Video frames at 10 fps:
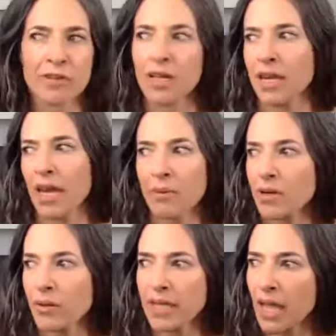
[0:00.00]
And I
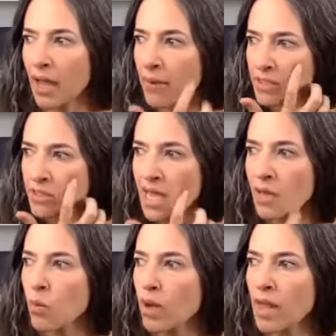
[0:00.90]
would just add
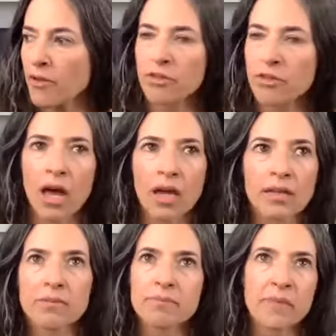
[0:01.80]
one other thought
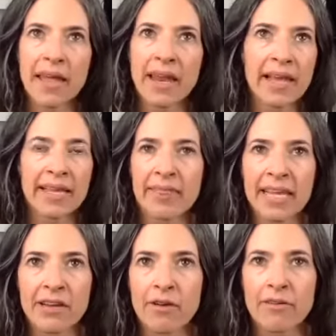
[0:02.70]
that I can think
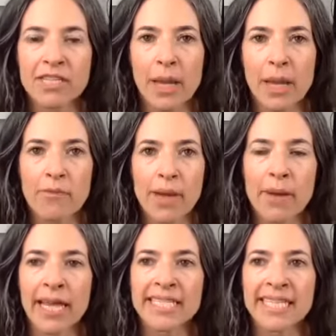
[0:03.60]
of off the top of my
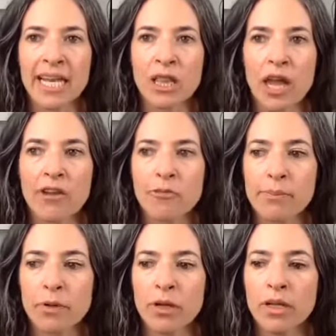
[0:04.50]
mind, is that a lot of
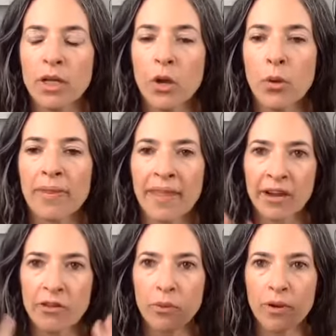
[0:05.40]
people, when they
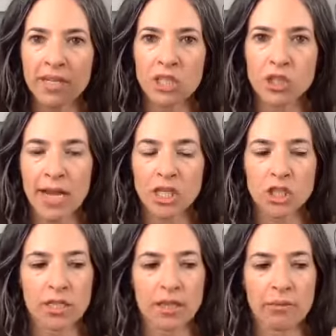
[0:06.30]
hear the word
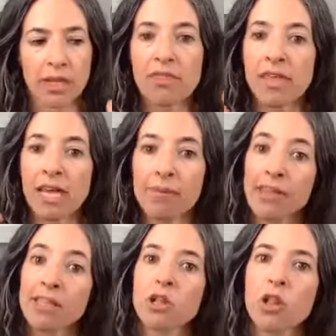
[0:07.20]
contraction, they really think about
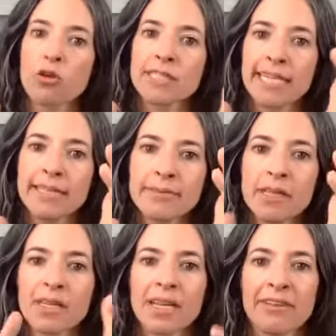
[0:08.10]
this closing.
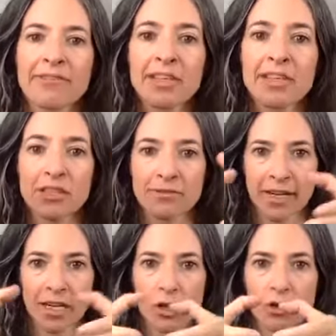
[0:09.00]
It feels very
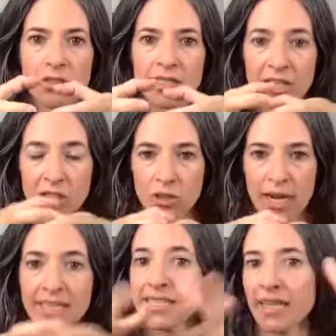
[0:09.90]
closed and
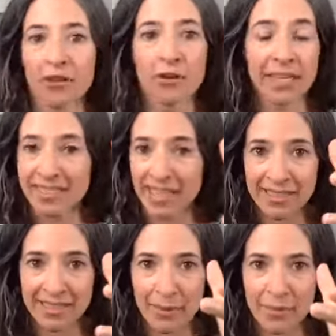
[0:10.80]
contracted, and that is
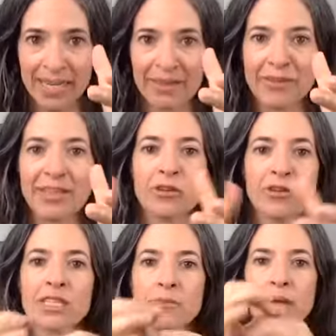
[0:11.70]
happening with the
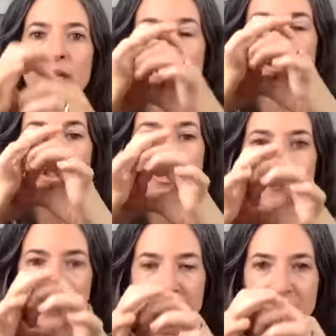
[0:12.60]
uterus. But the
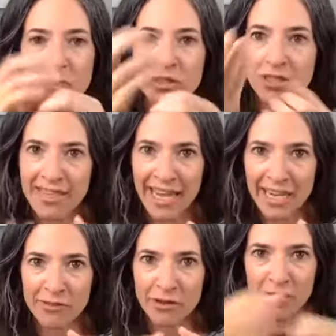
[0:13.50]
cervix, which is the neck
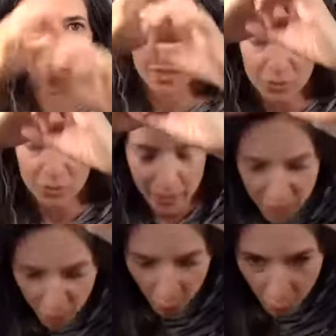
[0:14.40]
of your uterus, right, which
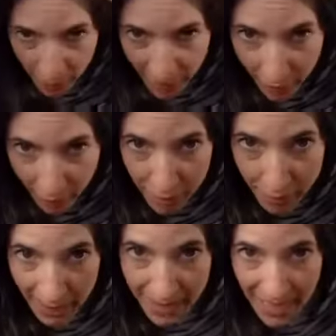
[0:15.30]
is opening over the
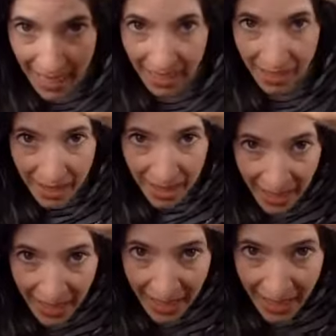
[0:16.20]
baby's head,
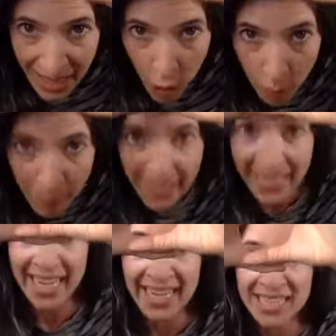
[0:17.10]
it's
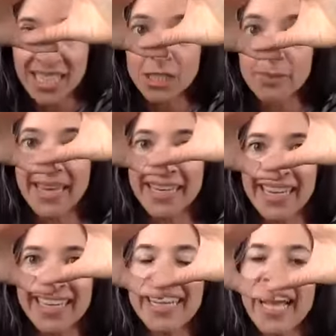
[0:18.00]
opening and it's
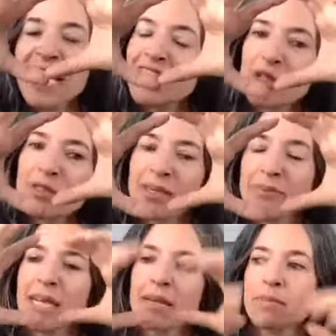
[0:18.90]
expanding. And so
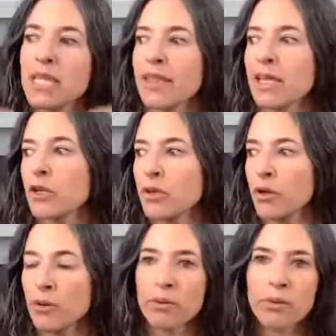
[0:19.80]
sometimes I think,
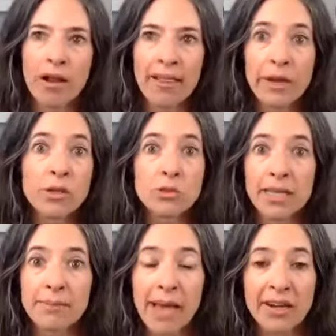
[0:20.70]
our language
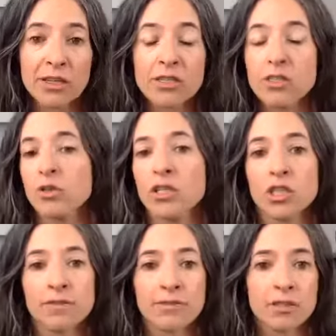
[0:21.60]
really matters. You can
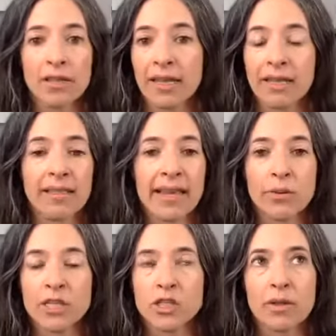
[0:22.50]
shift to the
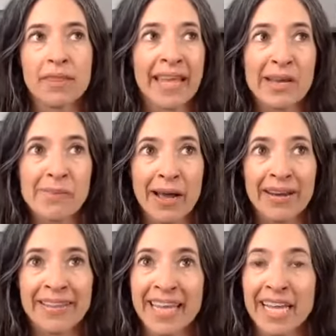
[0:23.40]
language. You can think about
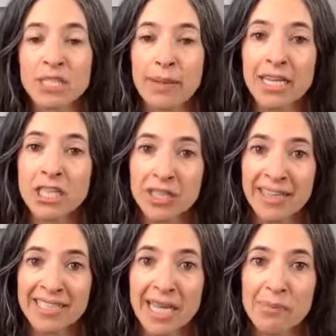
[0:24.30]
the expansion
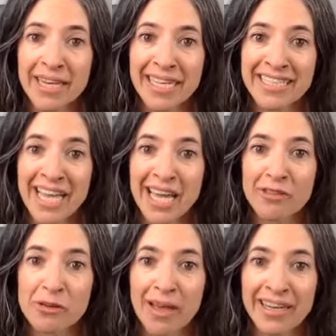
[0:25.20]
that's happening inside of
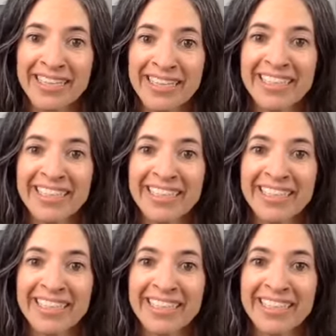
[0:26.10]
your body.